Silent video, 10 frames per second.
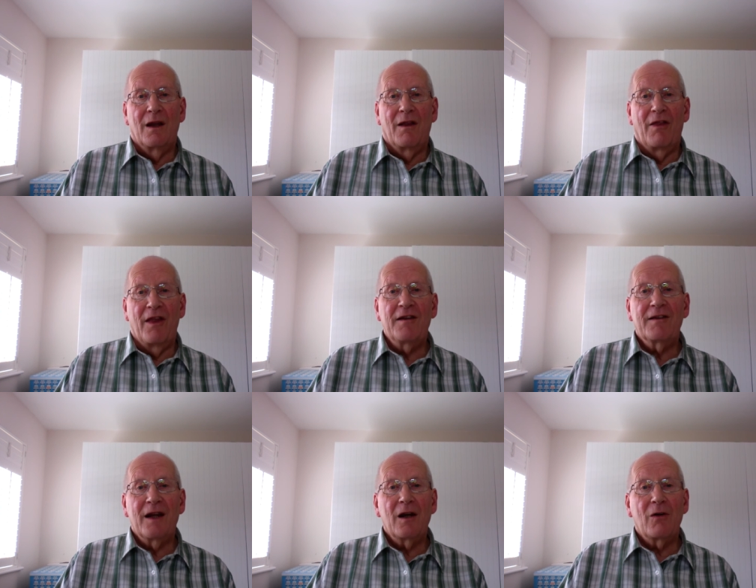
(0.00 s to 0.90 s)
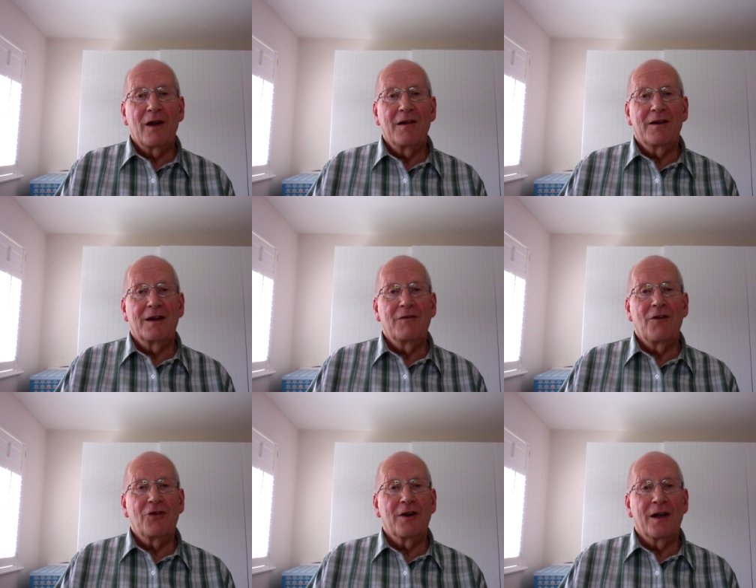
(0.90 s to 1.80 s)
This then creates a
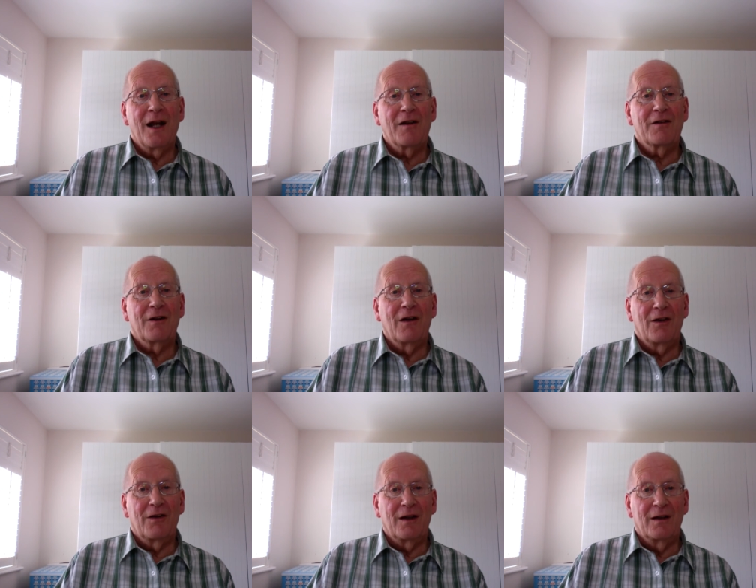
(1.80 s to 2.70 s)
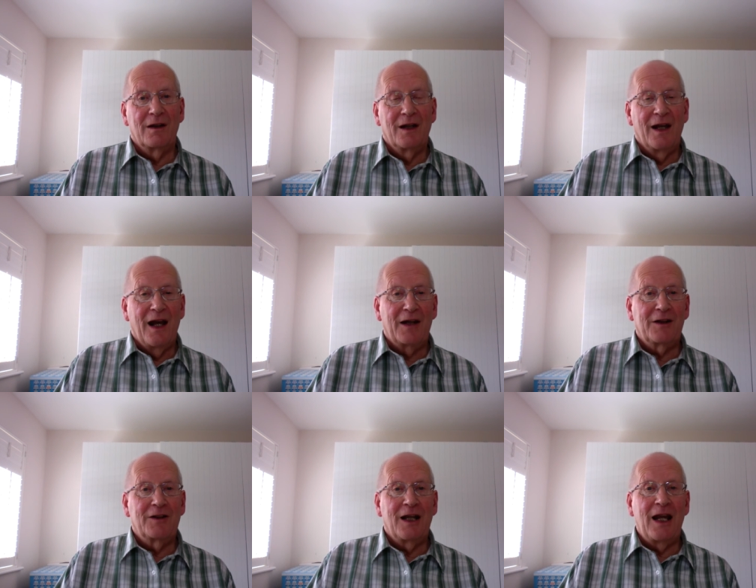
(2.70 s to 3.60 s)
division in our society as
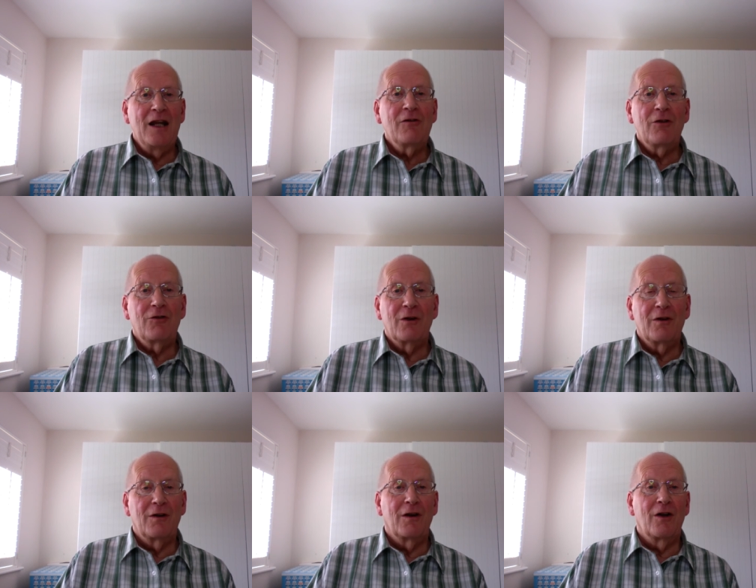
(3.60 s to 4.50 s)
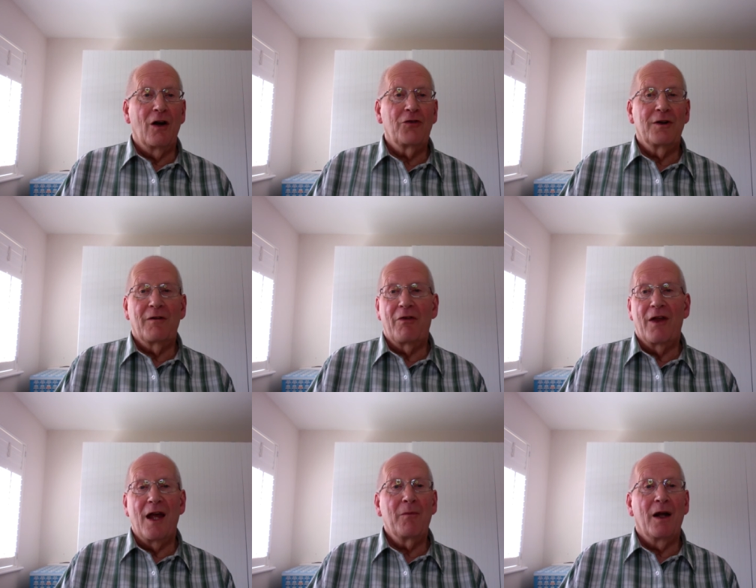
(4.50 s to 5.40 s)
it introduces a notion of
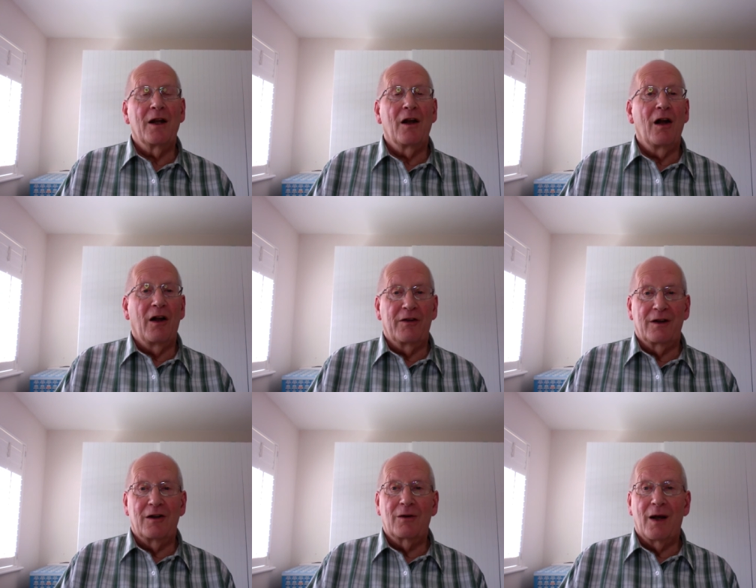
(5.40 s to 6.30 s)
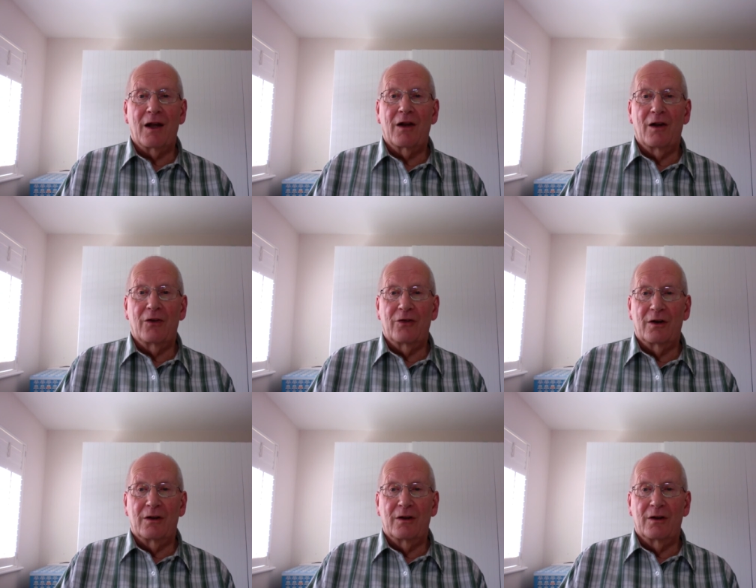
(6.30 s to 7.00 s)
them and us into our culture.